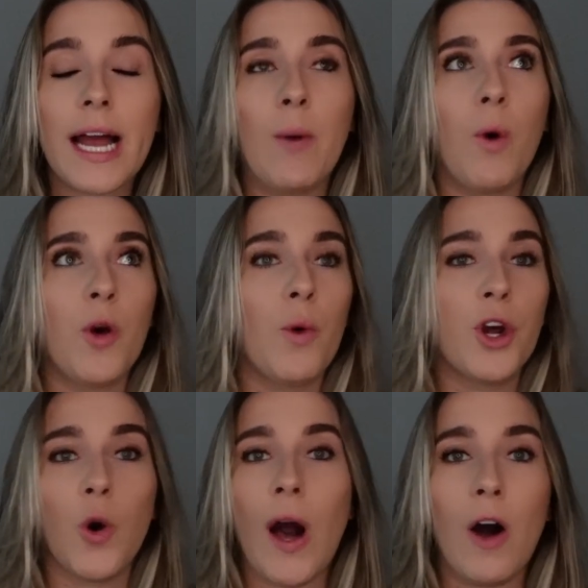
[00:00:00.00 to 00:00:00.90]
I wouldn't want to
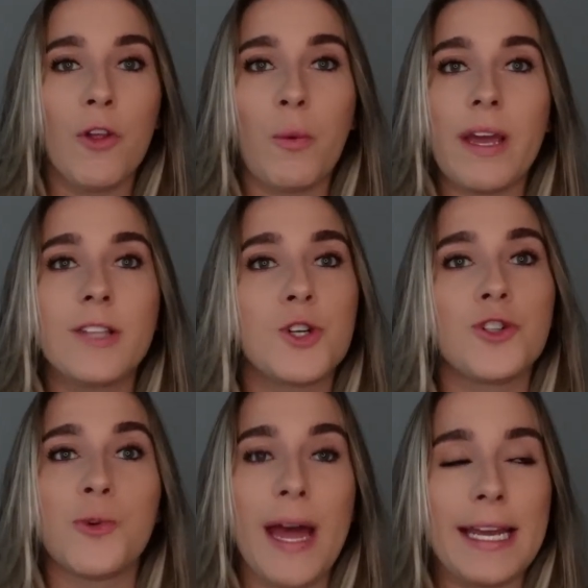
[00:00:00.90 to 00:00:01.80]
go out on the weekends or
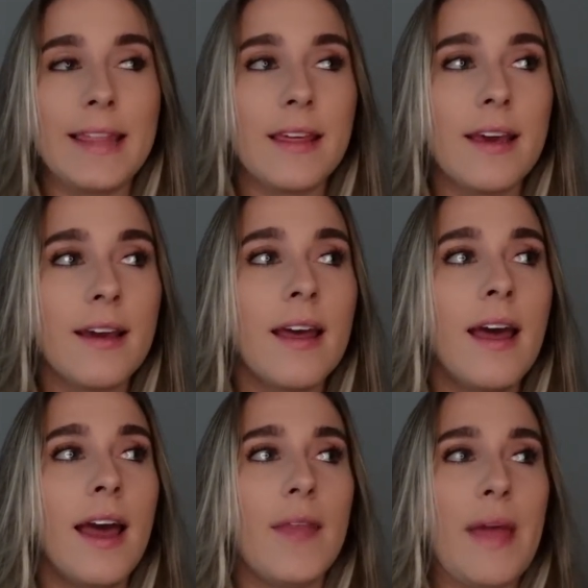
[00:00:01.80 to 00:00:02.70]
do anything.
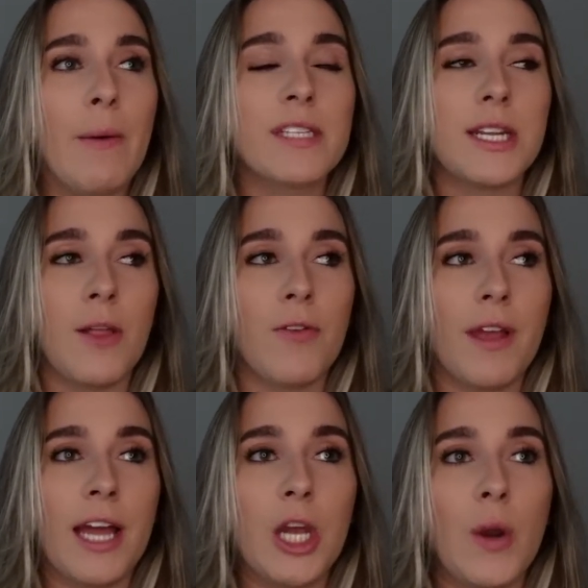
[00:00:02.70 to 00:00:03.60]
And that was another
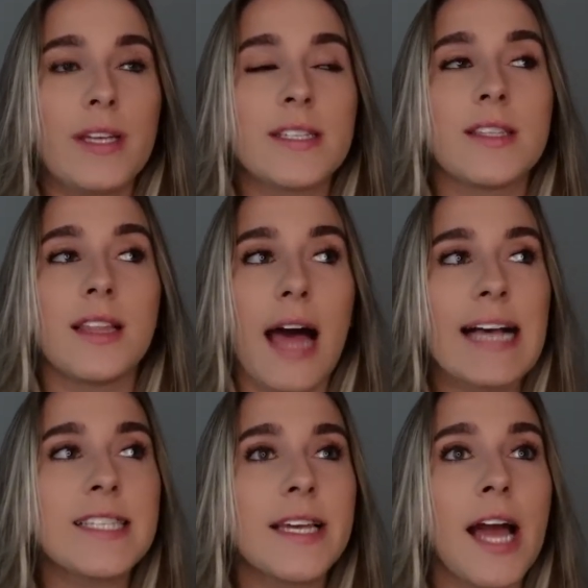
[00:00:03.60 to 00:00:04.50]
thing I noticed. The
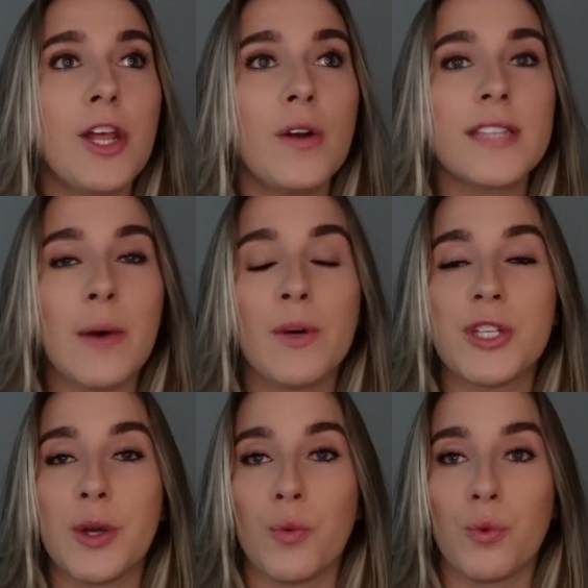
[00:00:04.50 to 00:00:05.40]
last thing I noticed that was
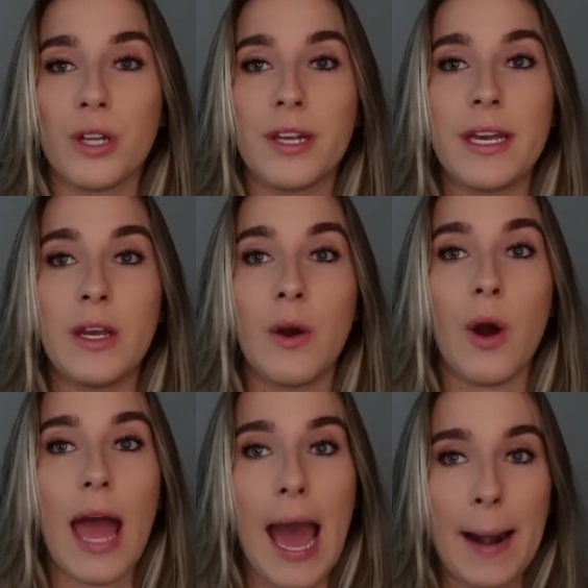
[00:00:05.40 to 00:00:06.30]
like really
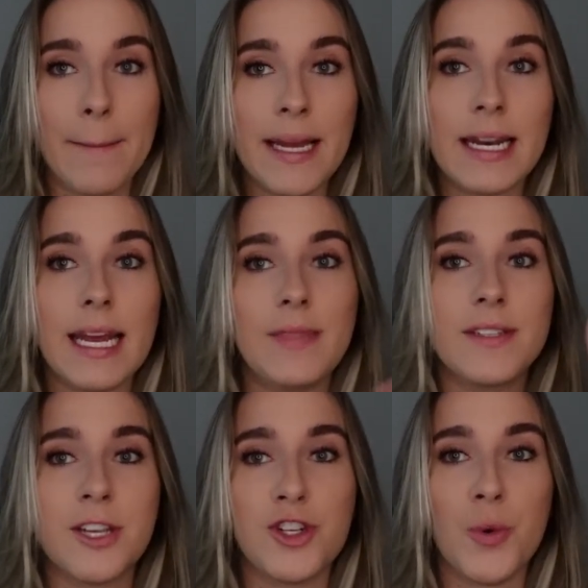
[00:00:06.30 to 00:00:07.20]
adamant in the
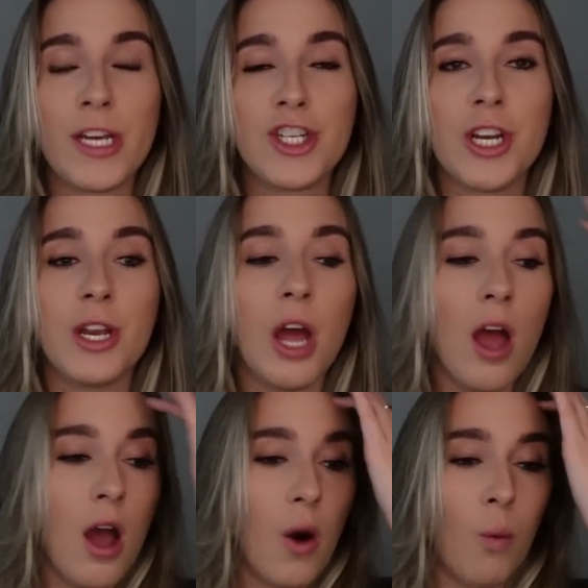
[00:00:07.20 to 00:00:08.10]
situation
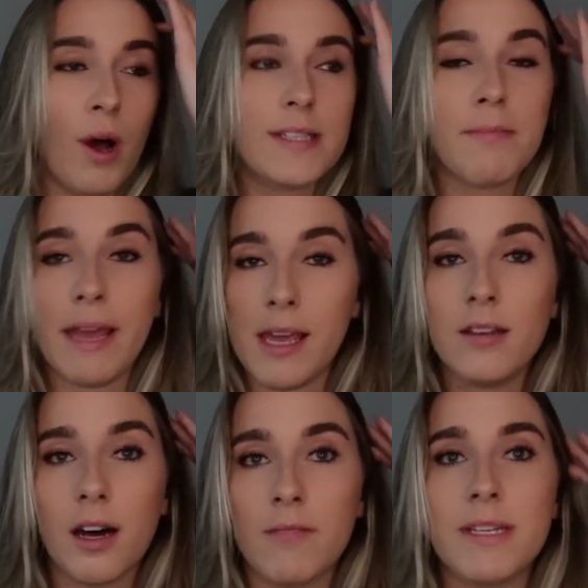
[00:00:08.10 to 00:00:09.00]
was making a
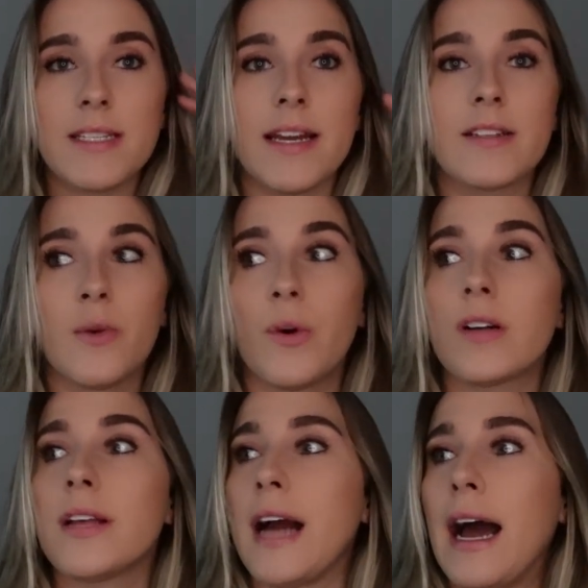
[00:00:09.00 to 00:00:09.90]
lot of mistakes at
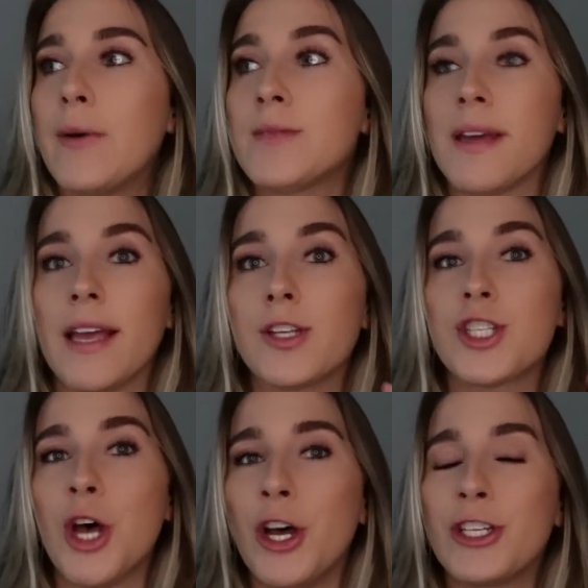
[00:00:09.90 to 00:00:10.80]
work. Like I was making
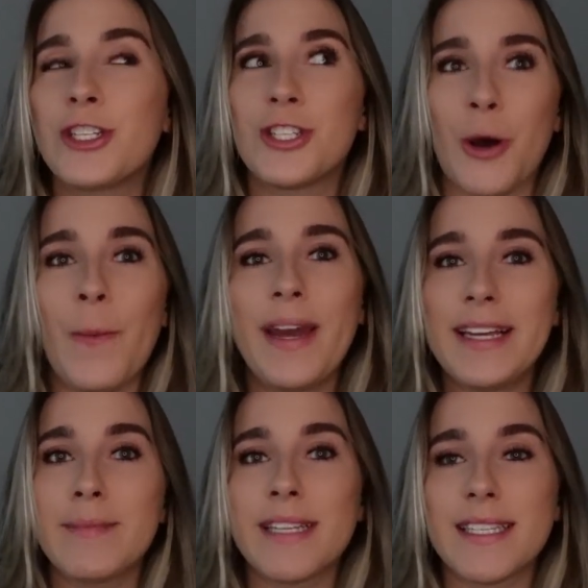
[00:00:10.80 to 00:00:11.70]
so, so
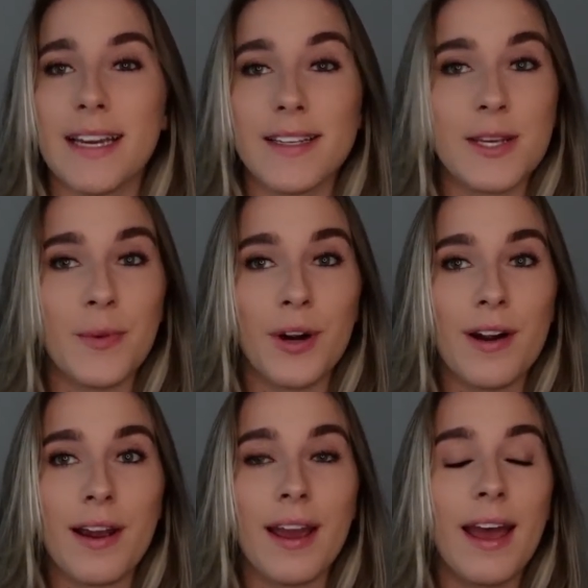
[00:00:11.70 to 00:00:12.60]
many mistakes at
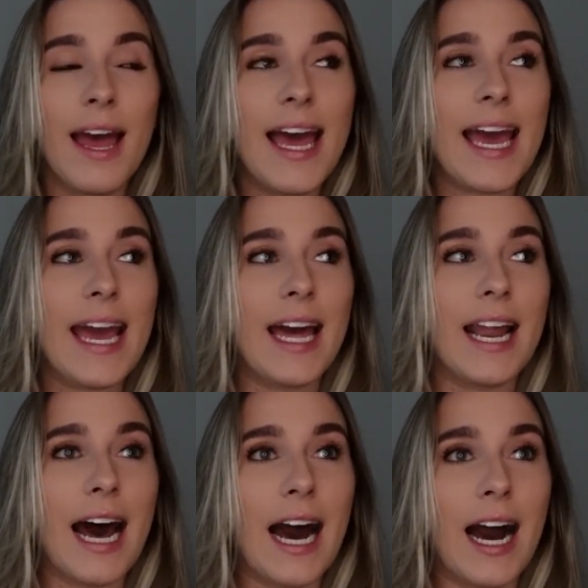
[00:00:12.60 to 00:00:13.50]
work
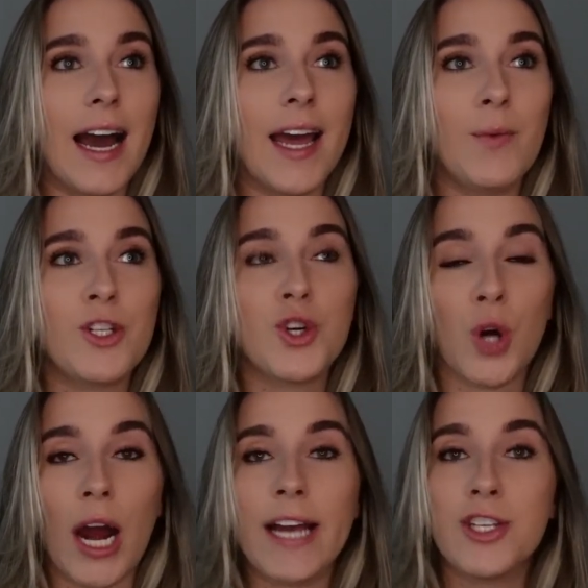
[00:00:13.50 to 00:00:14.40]
and I would
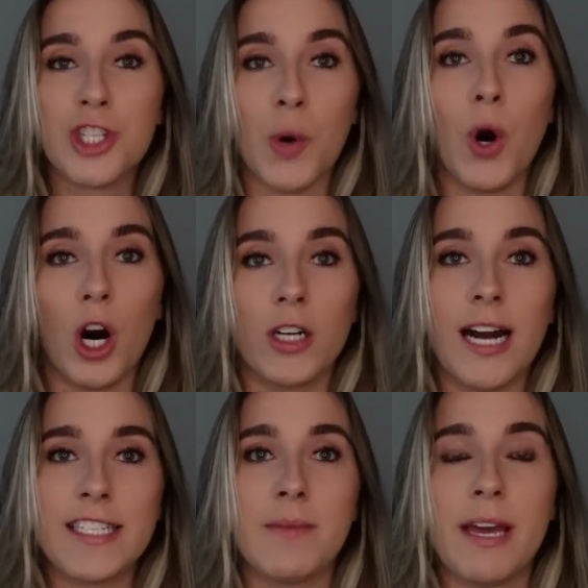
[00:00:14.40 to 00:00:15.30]
try so hard
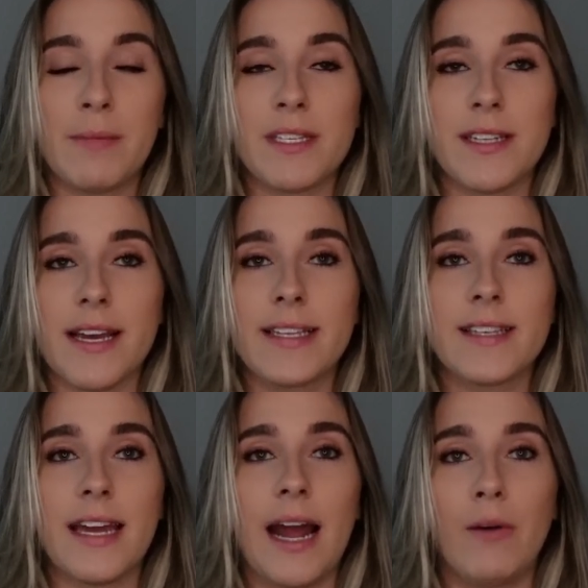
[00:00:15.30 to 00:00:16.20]
not to make mistakes.
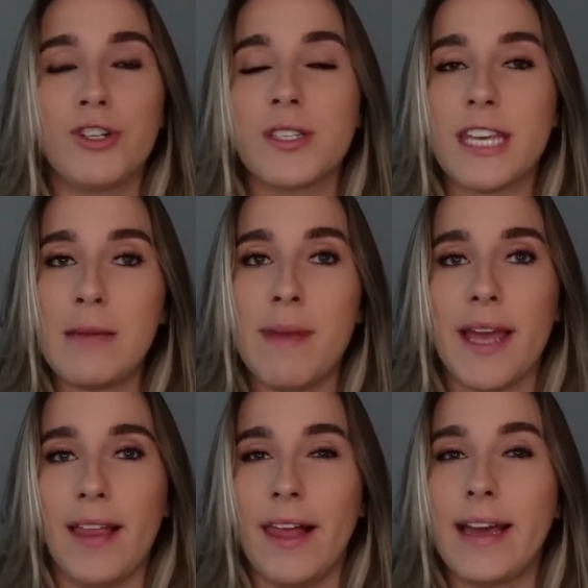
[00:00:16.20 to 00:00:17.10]
And I would just keep
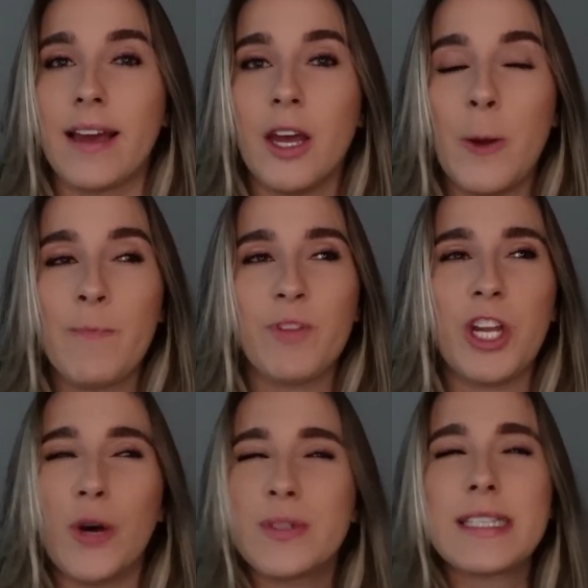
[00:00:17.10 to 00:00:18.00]
making like, you
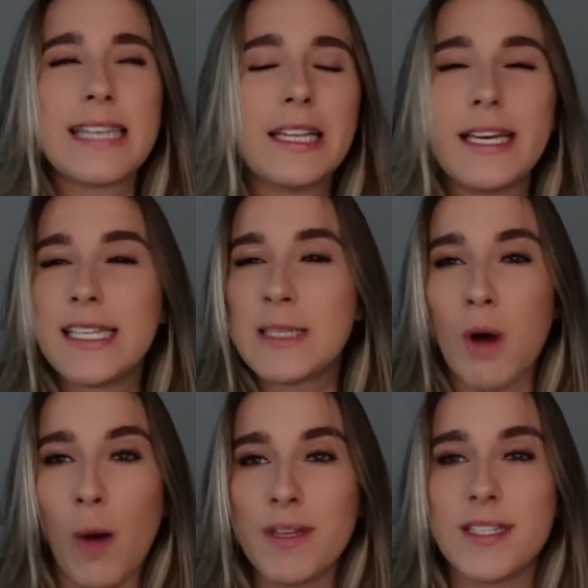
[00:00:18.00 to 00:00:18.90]
know, silly
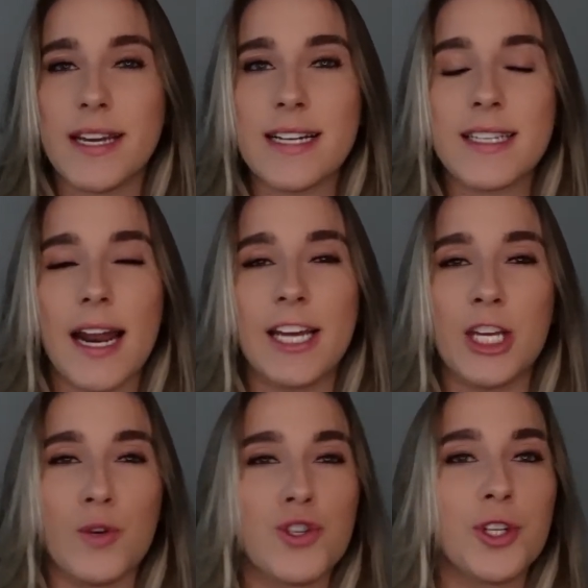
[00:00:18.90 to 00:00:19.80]
small mistakes that I
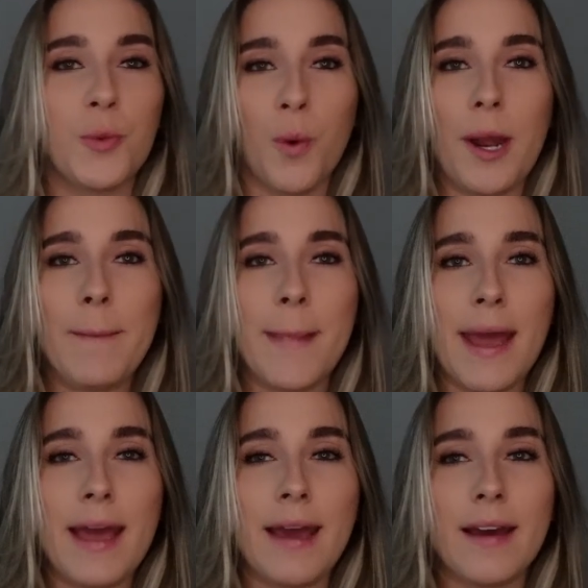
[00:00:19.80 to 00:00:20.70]
usually wouldn't
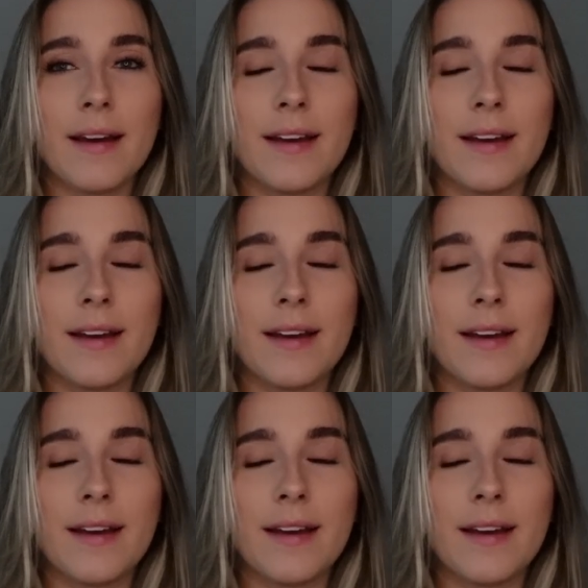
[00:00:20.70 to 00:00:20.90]
make